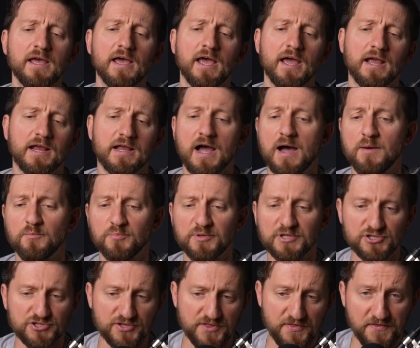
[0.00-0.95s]

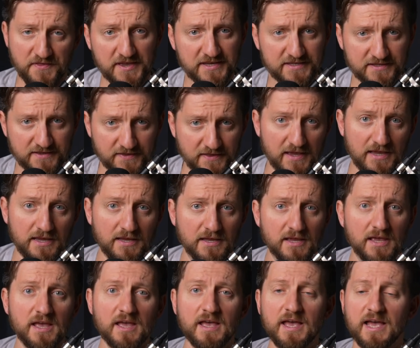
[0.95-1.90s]
Accomplish this
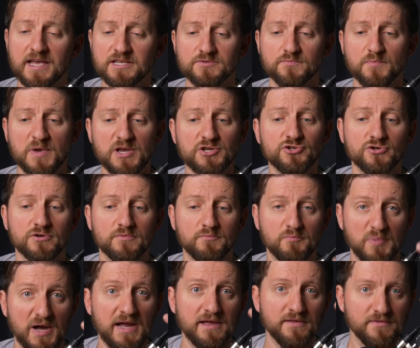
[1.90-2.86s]
thing as measured
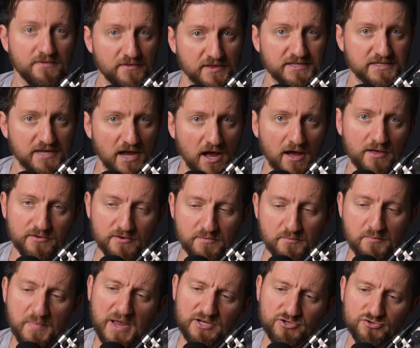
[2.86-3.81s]
by this other
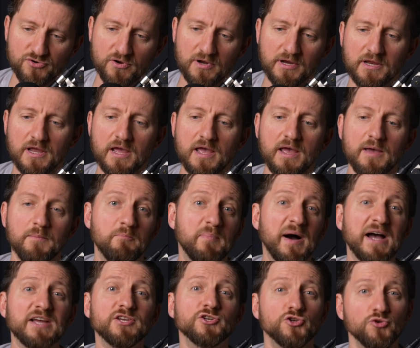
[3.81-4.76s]
metric
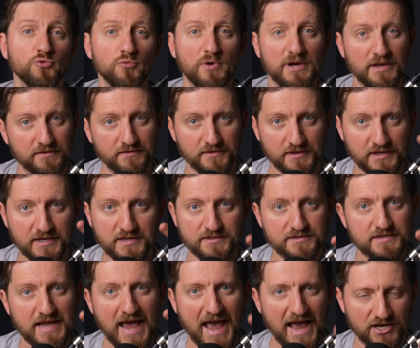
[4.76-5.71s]
by doing
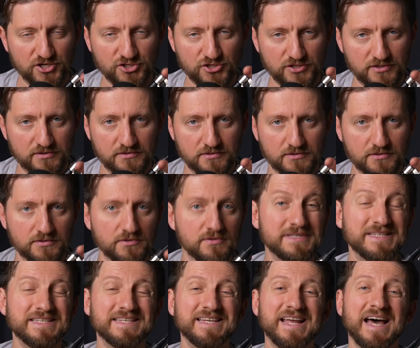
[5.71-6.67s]
these actions. So
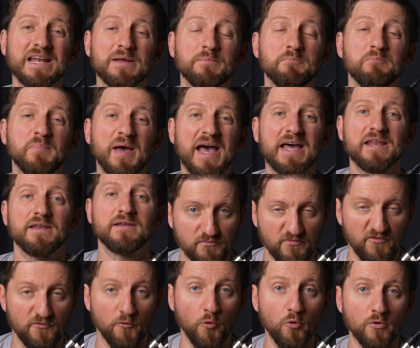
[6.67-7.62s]
it's not a bad
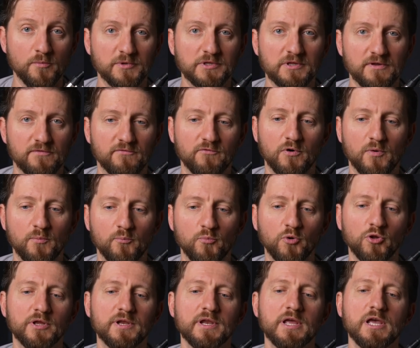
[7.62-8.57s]
formula for a
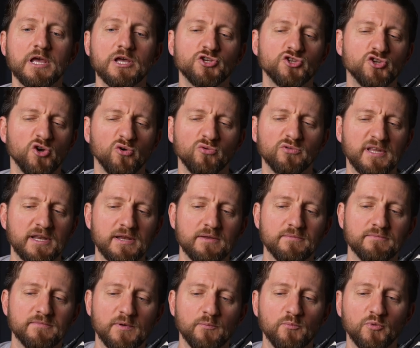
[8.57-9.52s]
bullet. Don't
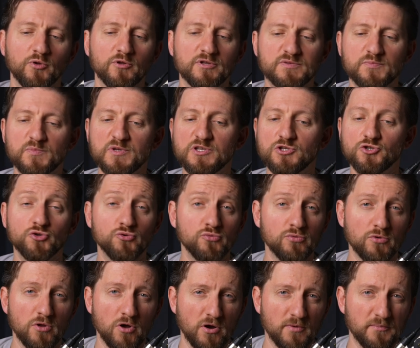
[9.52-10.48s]
let the bullets be too
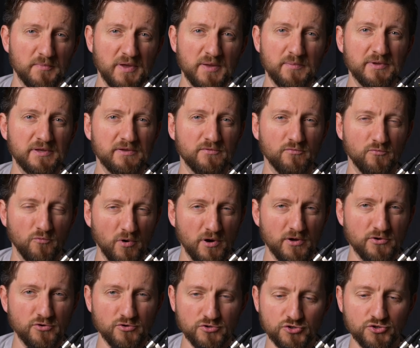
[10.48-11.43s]
long, maybe
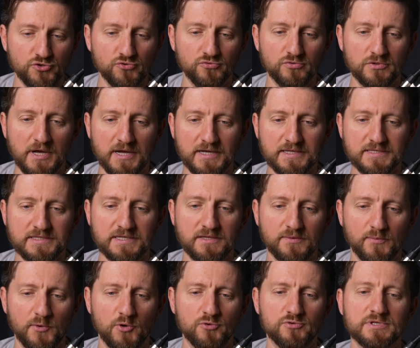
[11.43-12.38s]
1 or 2 lines at
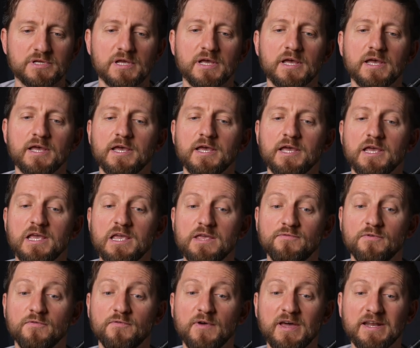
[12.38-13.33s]
the most.
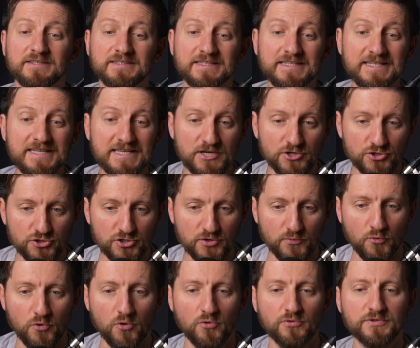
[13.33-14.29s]
If you've had a
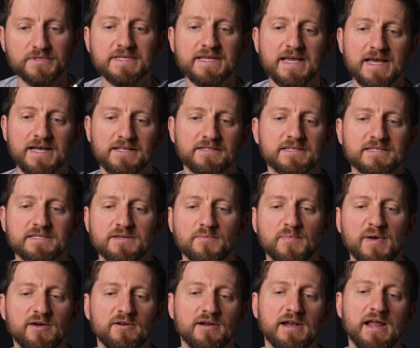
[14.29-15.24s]
leadership role, tell us
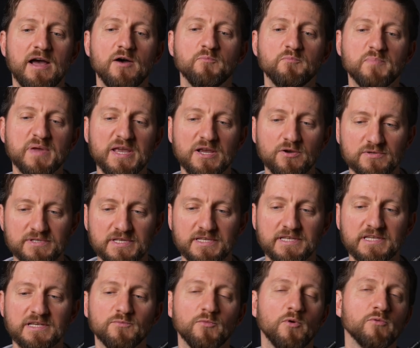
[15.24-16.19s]
about it. How big was the
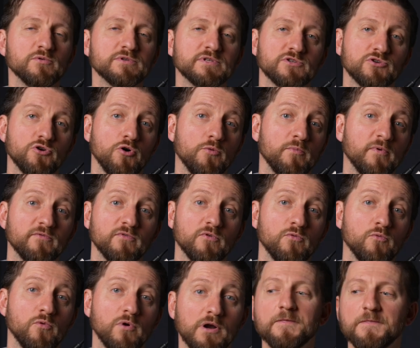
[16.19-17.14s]
team? What was the scope of your
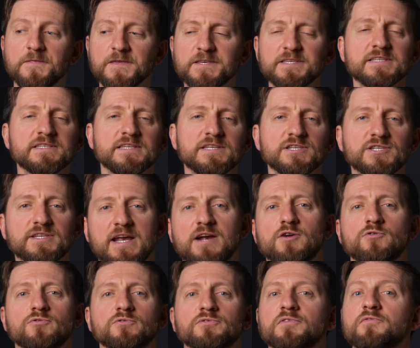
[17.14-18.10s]
work? This is
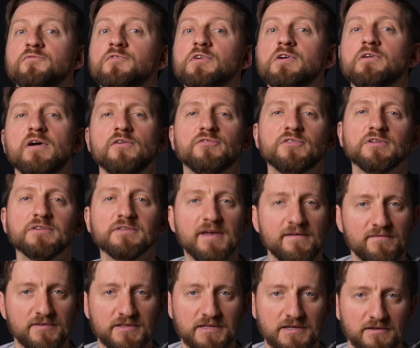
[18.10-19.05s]
integral to figure out the
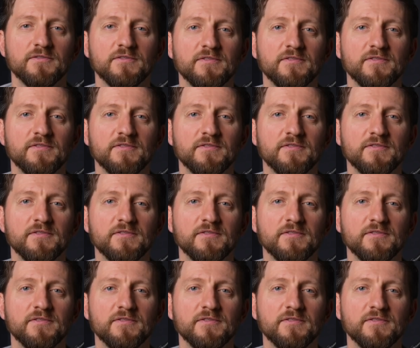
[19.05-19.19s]
leveling.